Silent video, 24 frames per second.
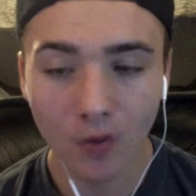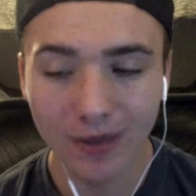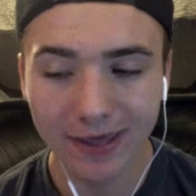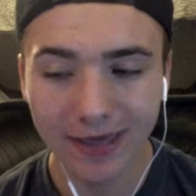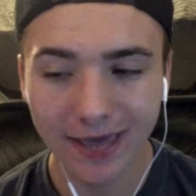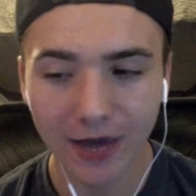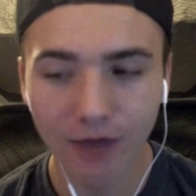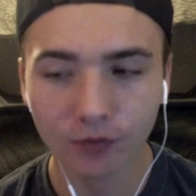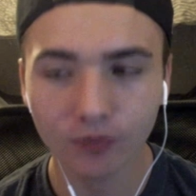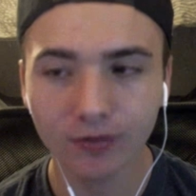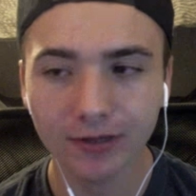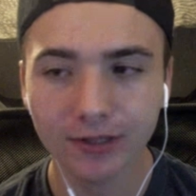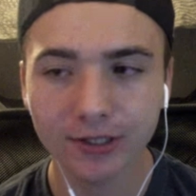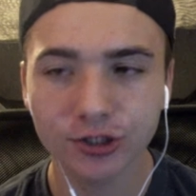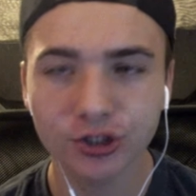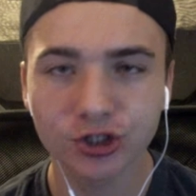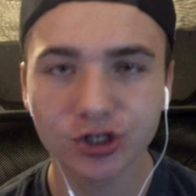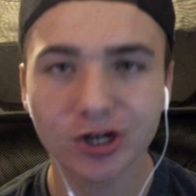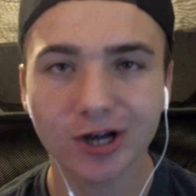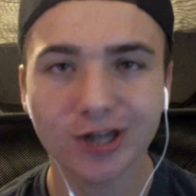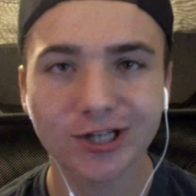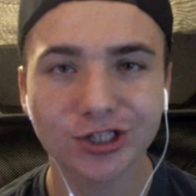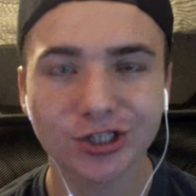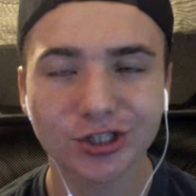We can't really
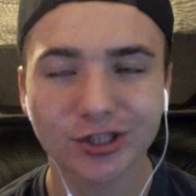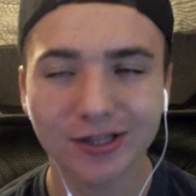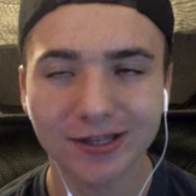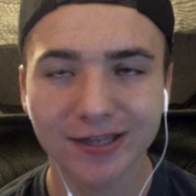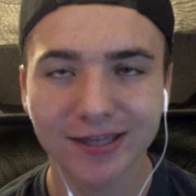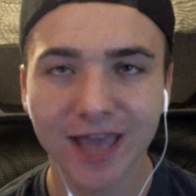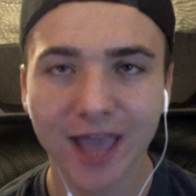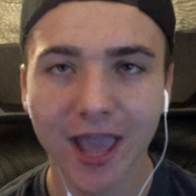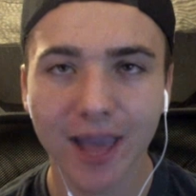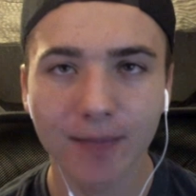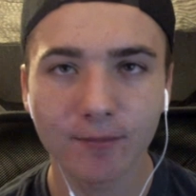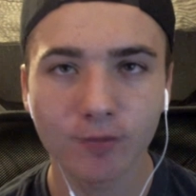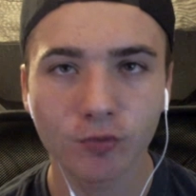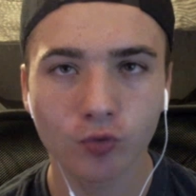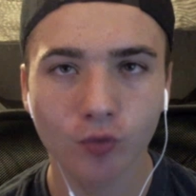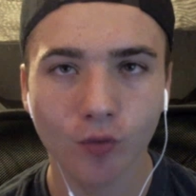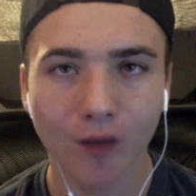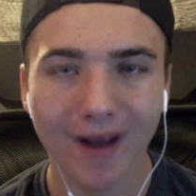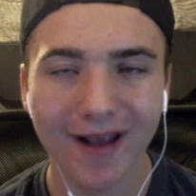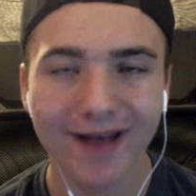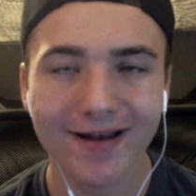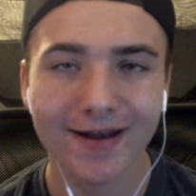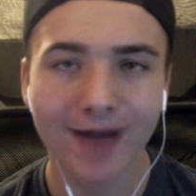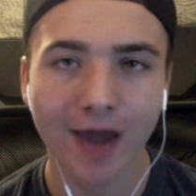judge the game
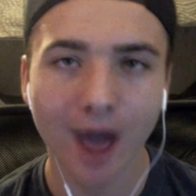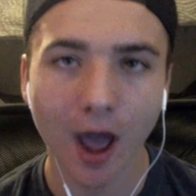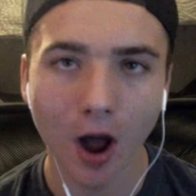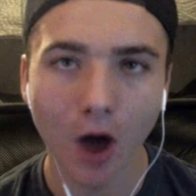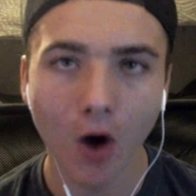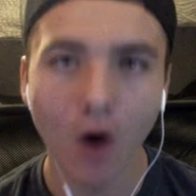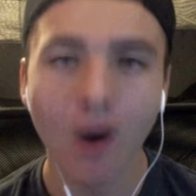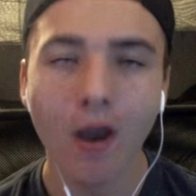right now